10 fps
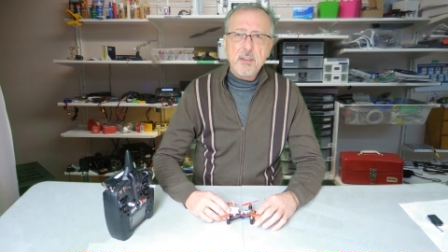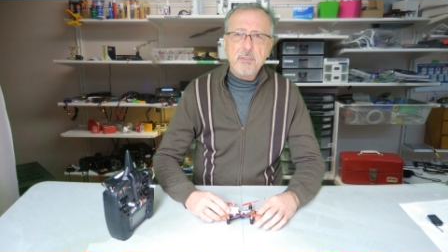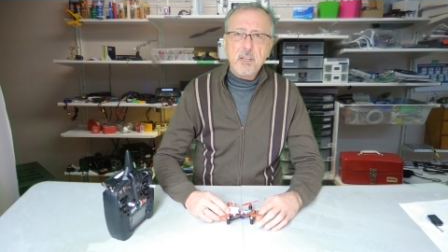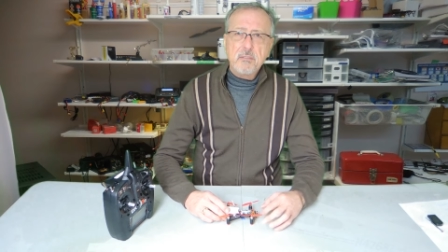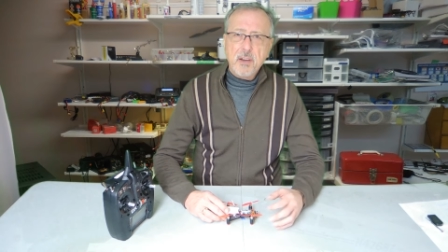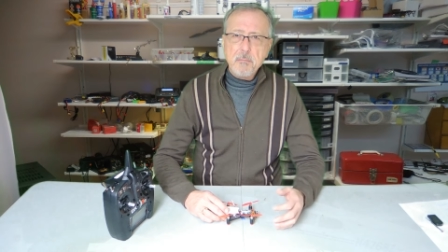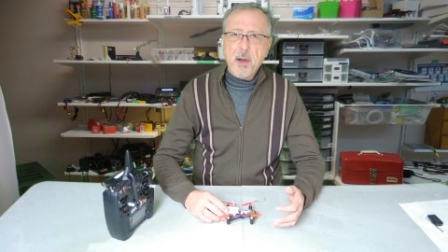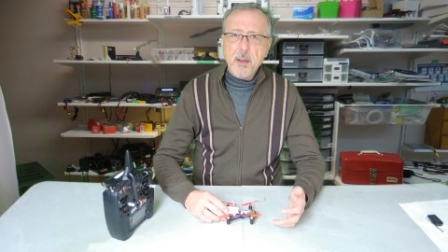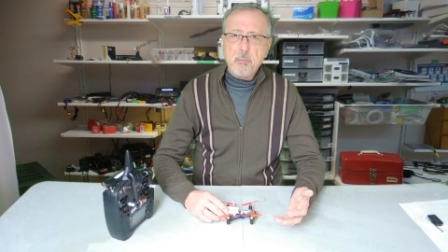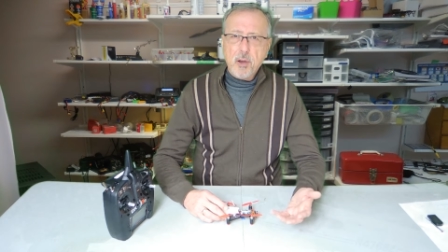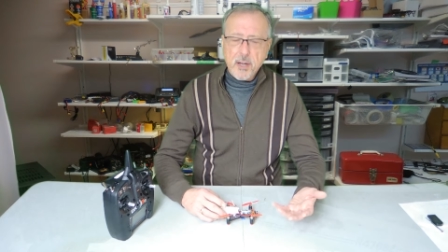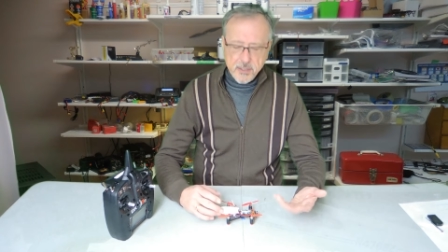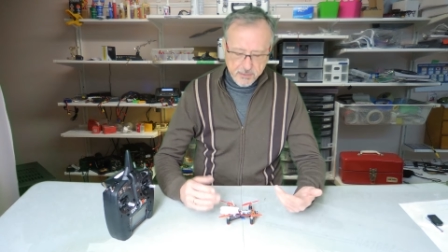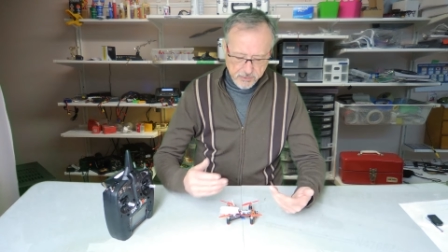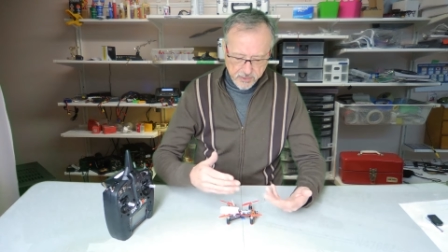I figure if I buy a
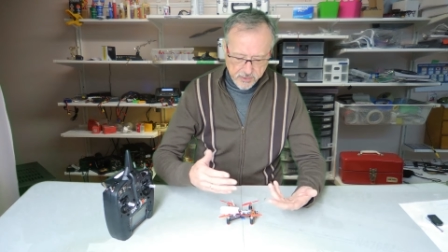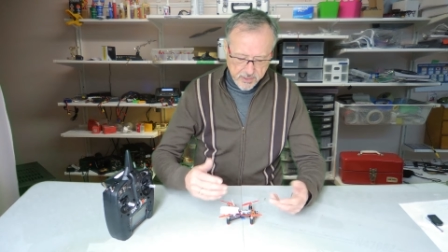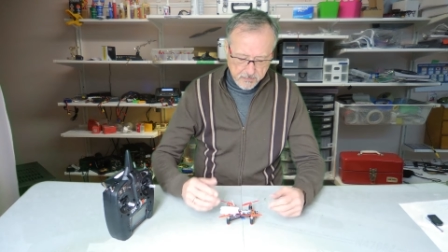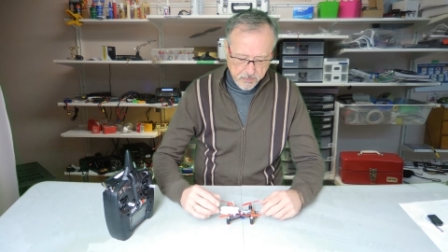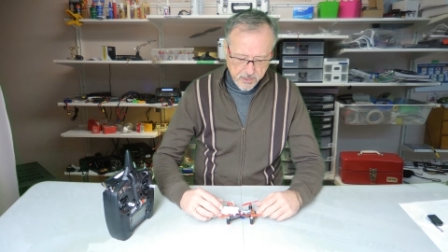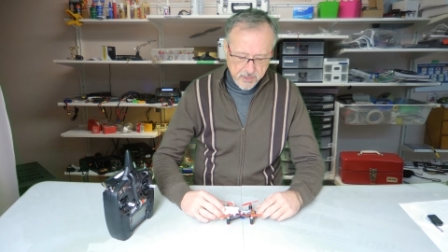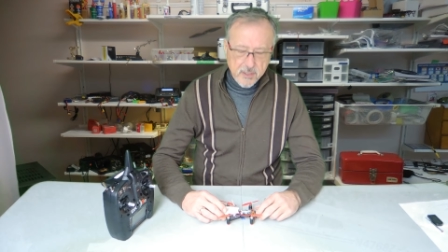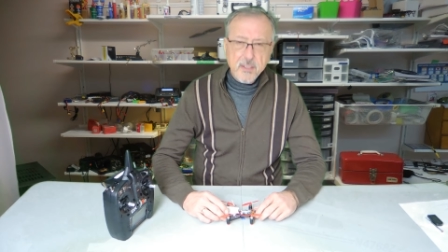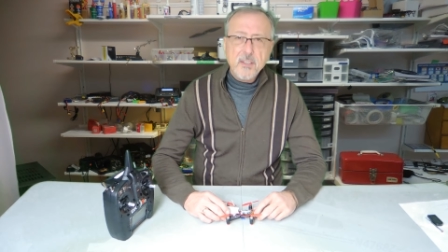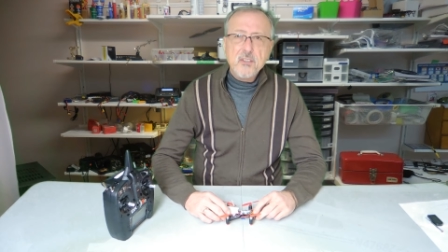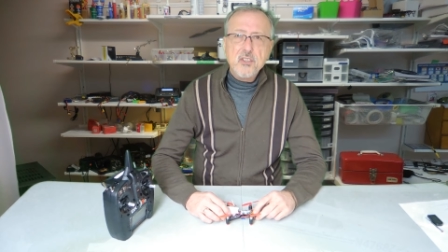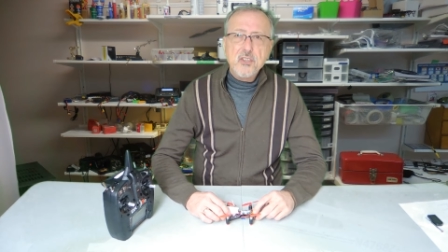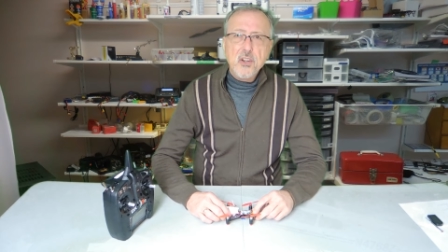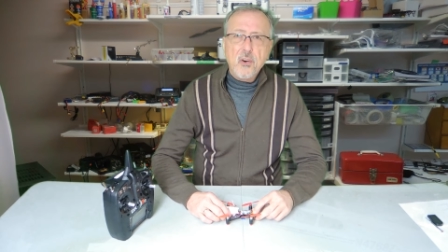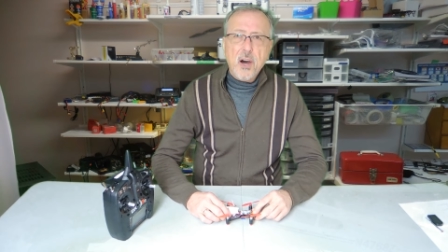product, I figure the company
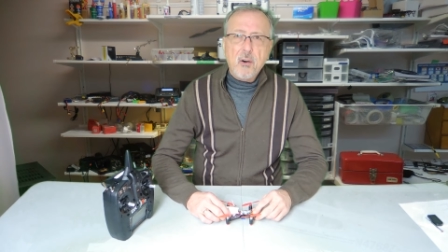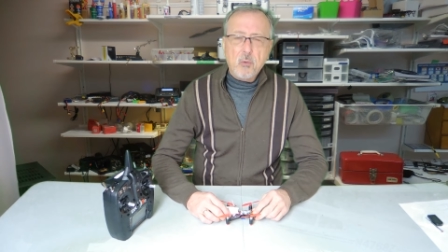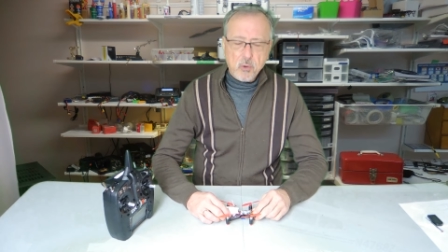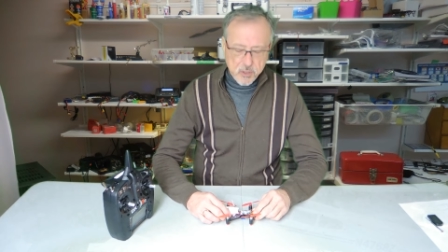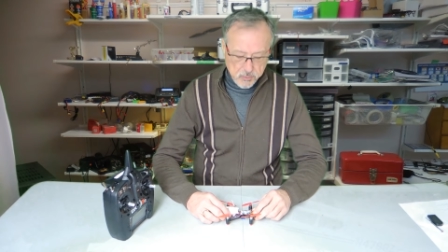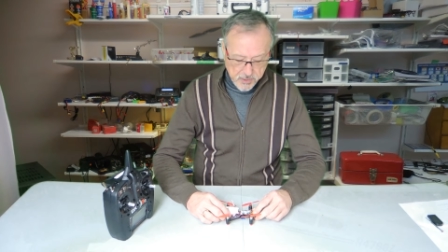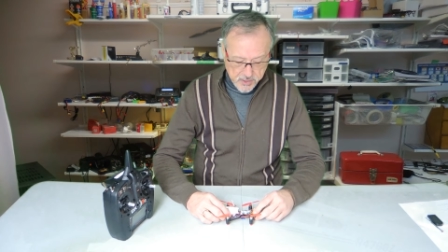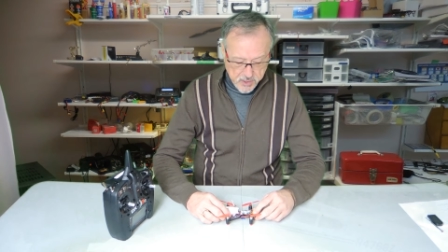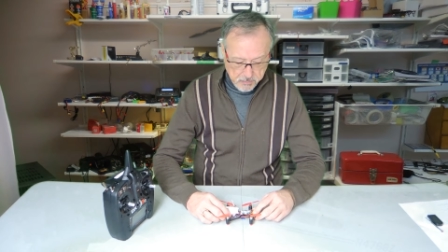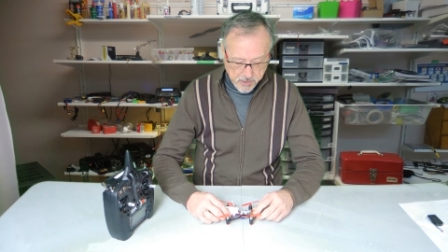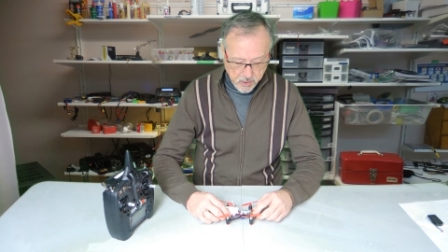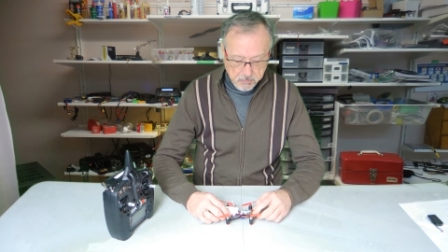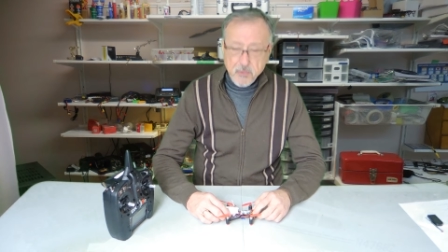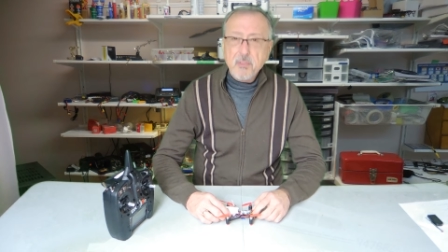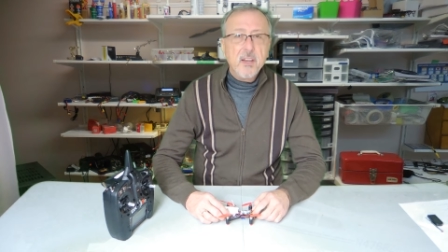should know how it works when they ship it
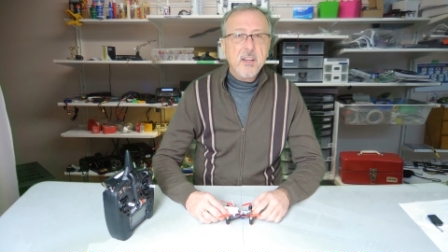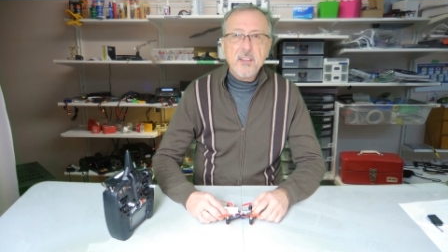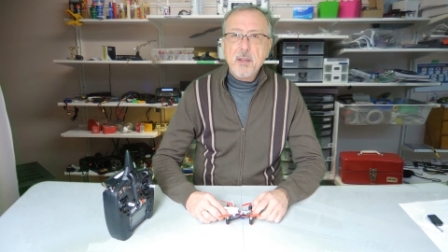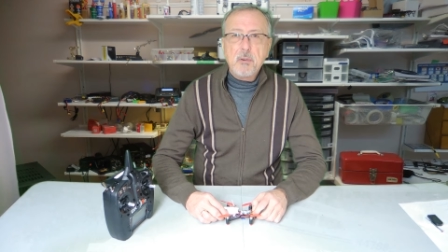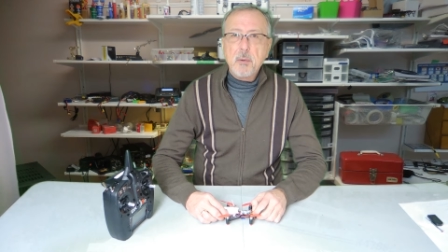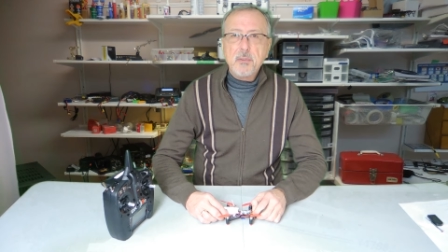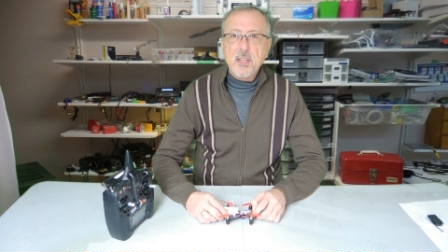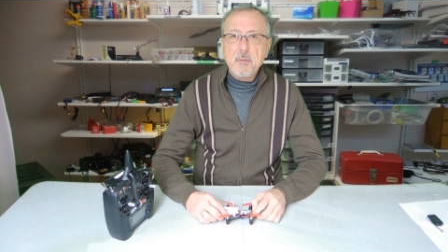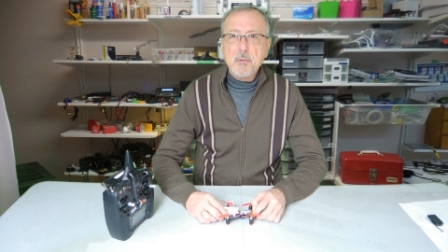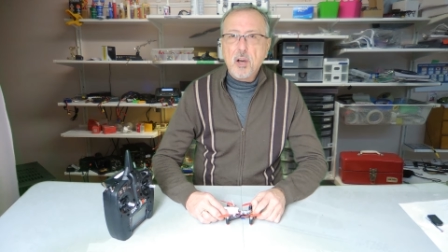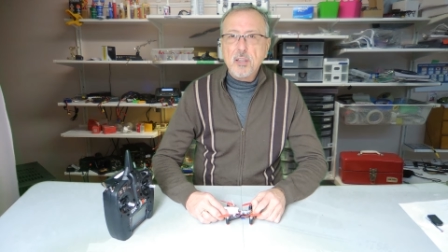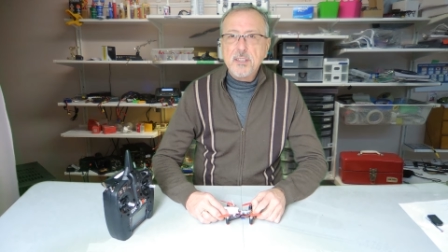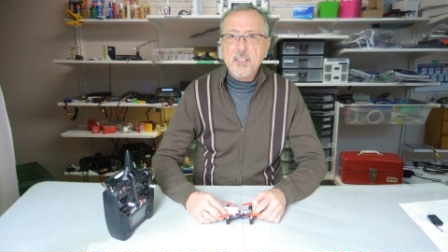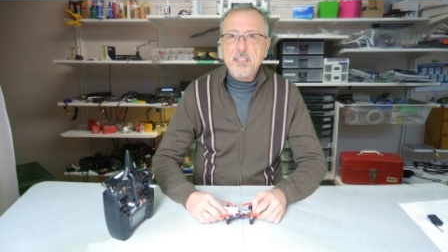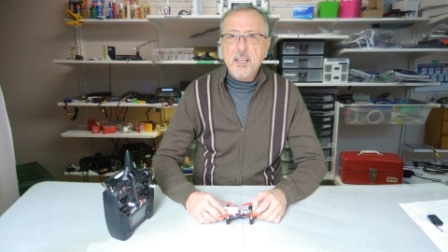out. But they were able to give me all
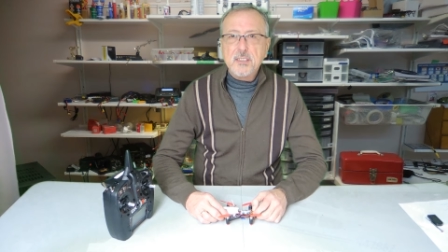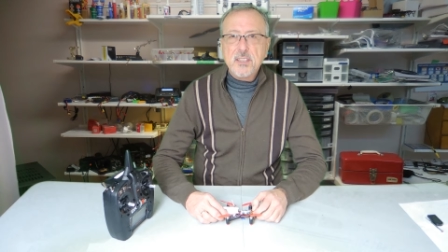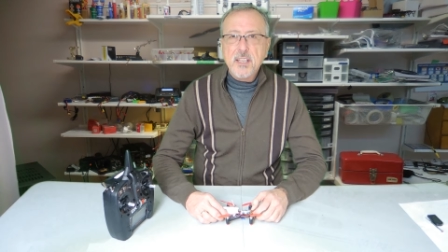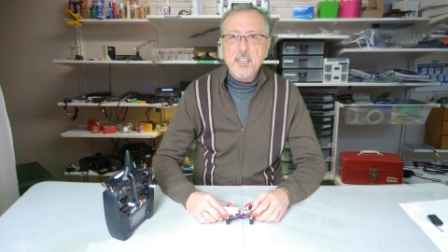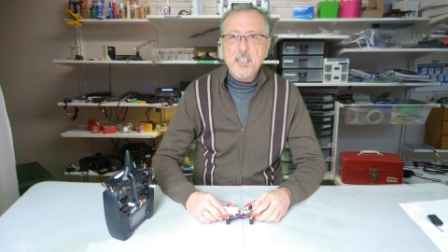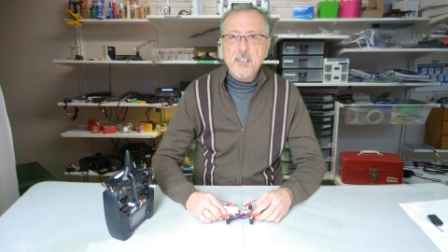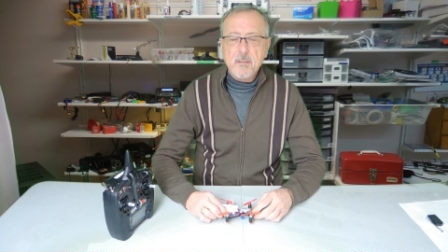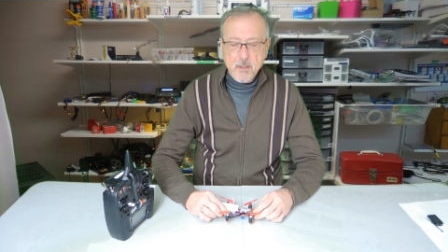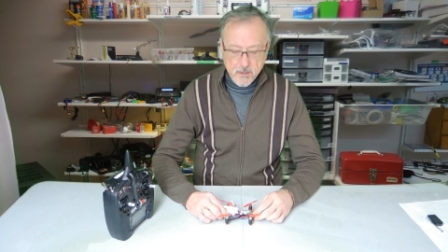the details I needed